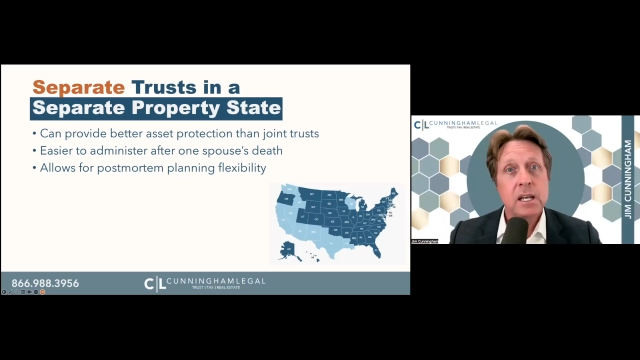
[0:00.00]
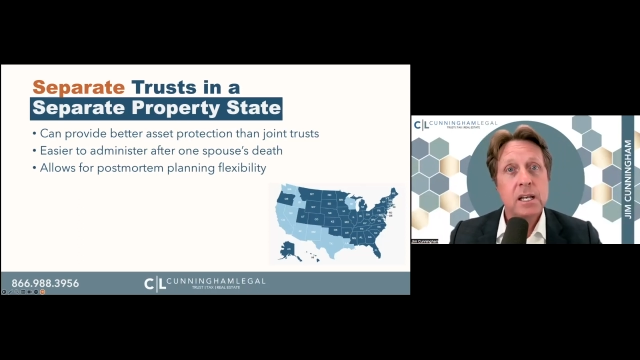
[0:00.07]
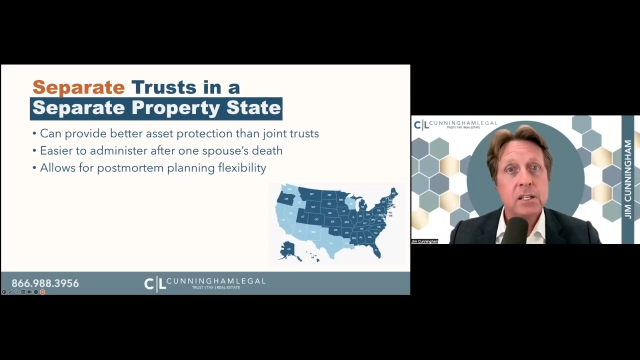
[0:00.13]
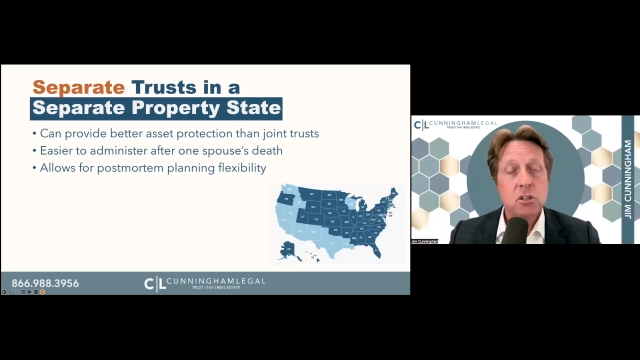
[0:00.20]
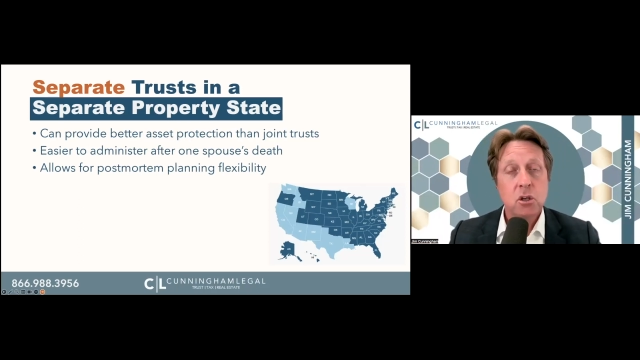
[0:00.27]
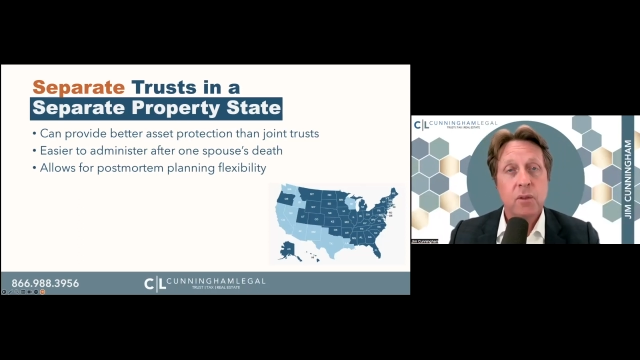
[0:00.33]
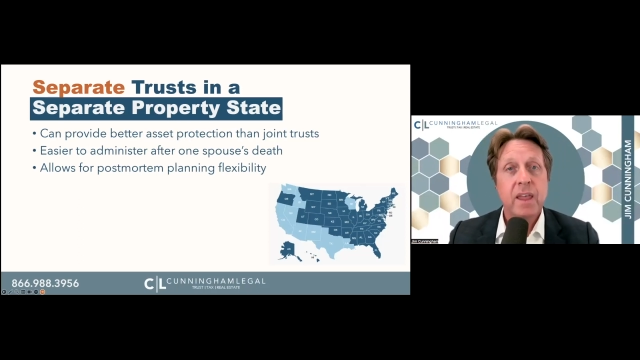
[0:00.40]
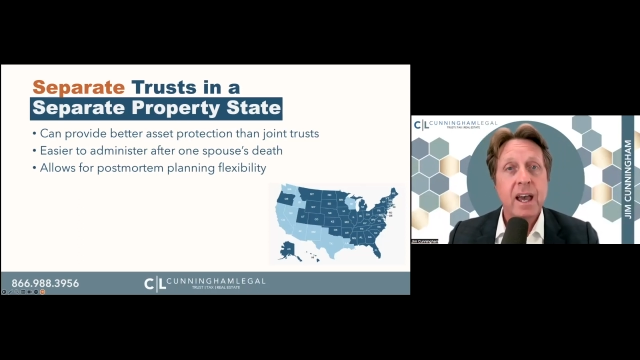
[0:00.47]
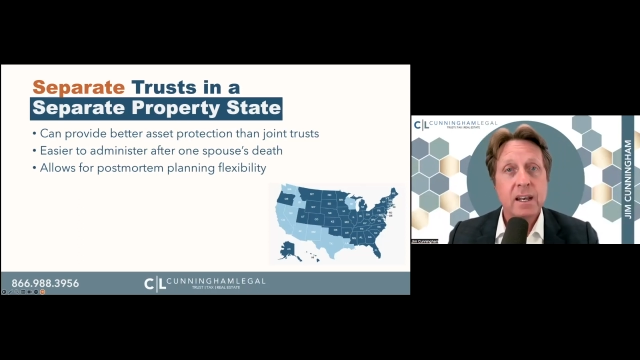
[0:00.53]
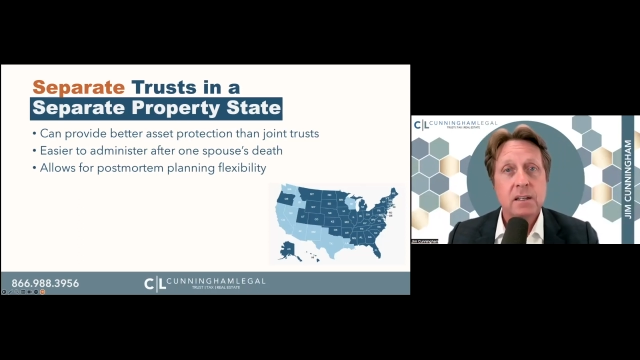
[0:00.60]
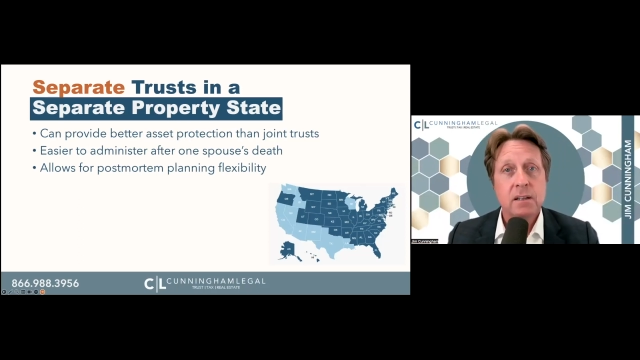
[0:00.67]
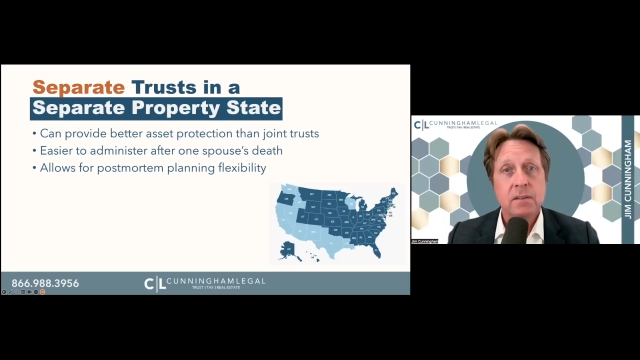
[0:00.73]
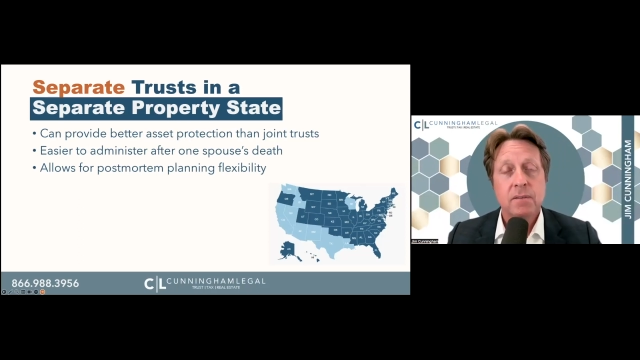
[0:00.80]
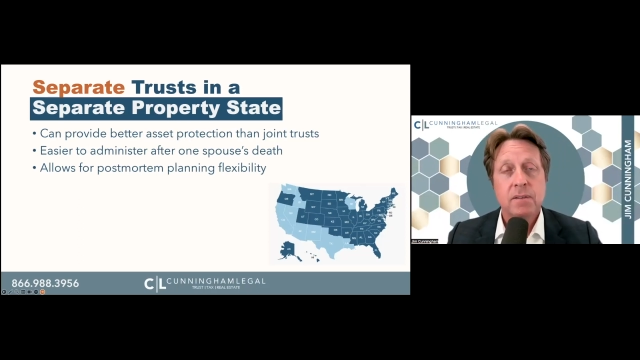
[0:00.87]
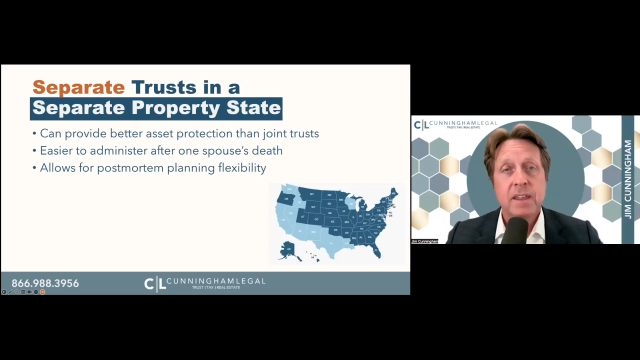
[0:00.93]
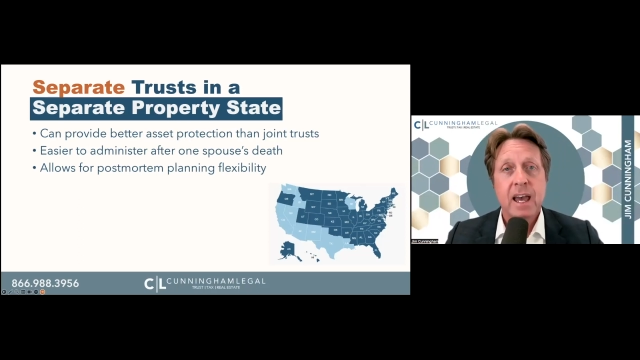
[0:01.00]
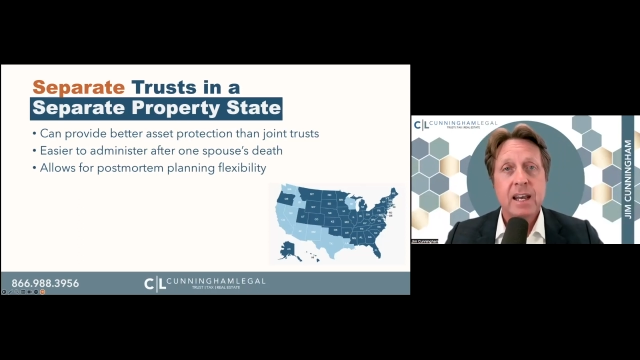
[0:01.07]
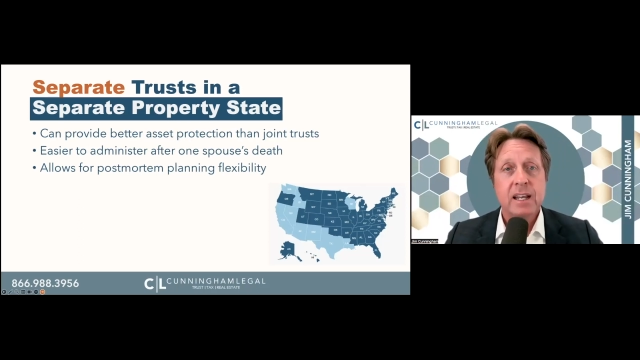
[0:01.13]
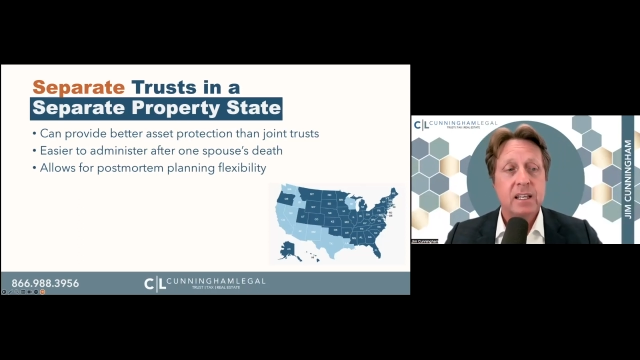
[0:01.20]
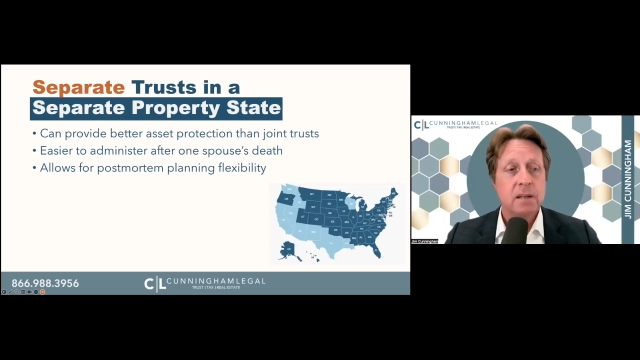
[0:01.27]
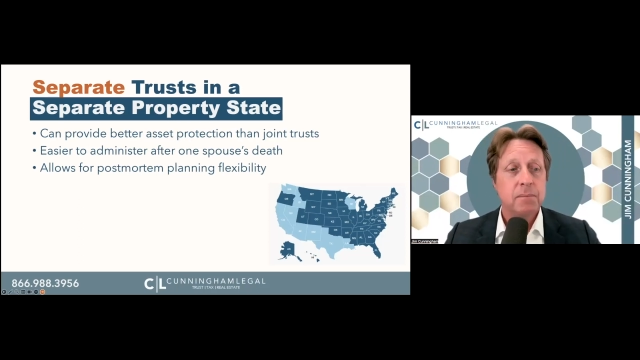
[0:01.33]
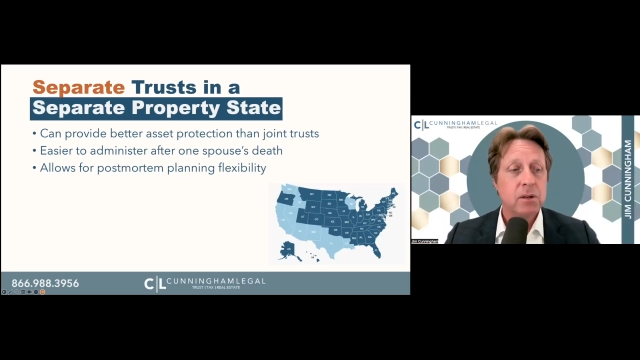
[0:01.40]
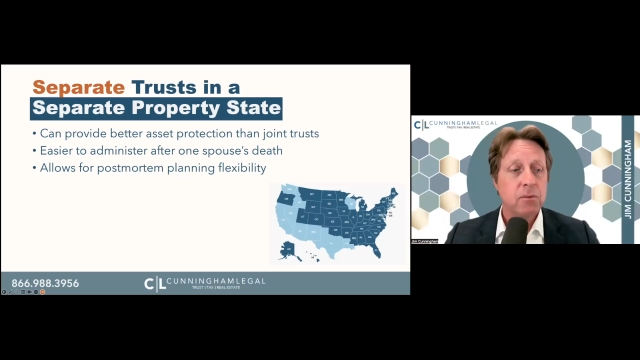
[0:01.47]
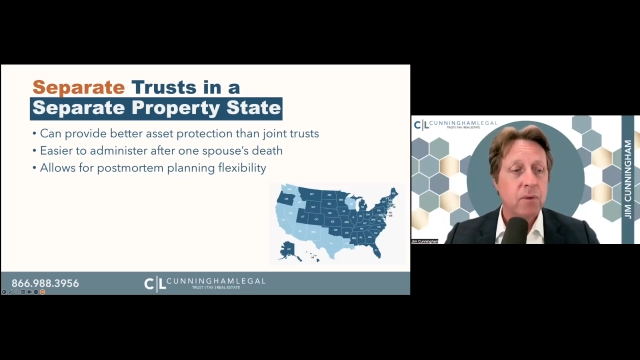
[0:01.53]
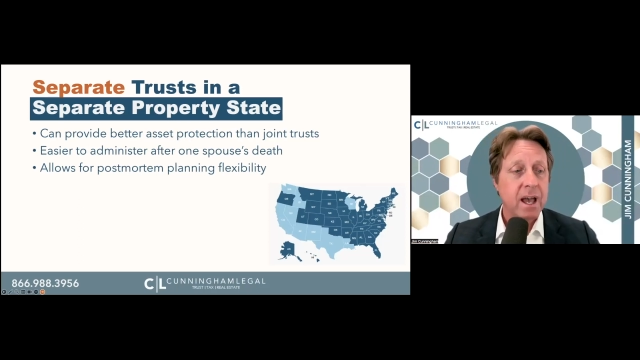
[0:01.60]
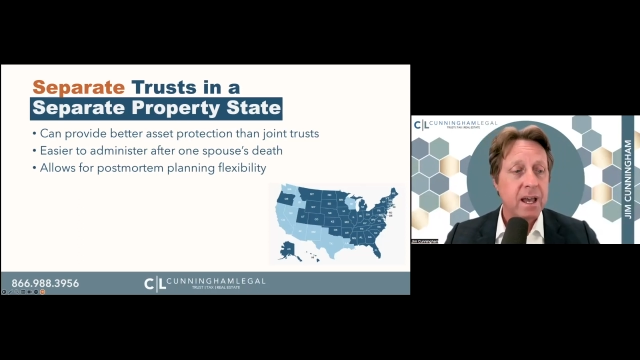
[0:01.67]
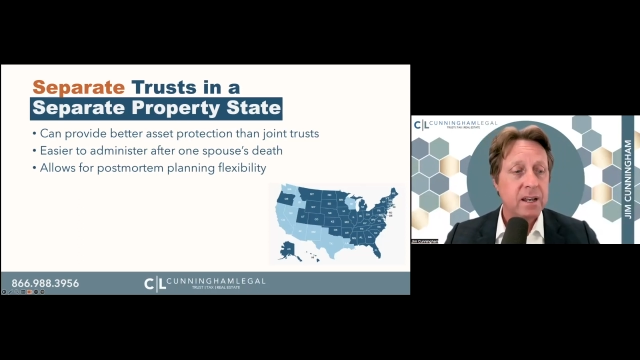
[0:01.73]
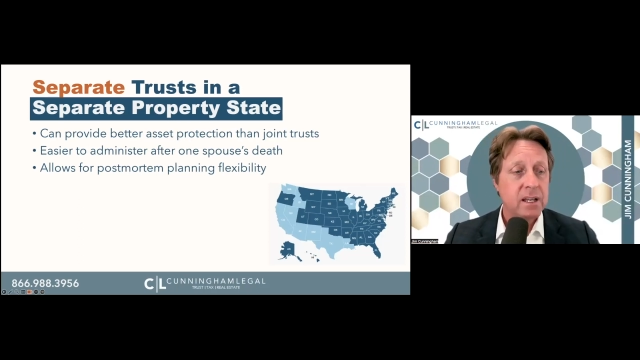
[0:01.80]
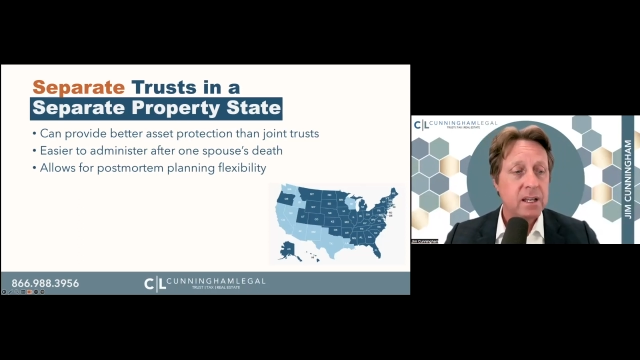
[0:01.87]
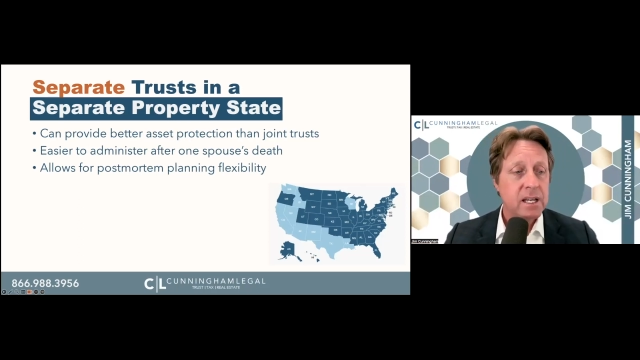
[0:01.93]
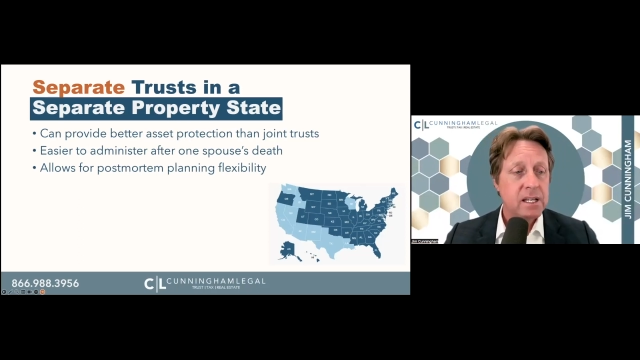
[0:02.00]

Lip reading: so that it can be read.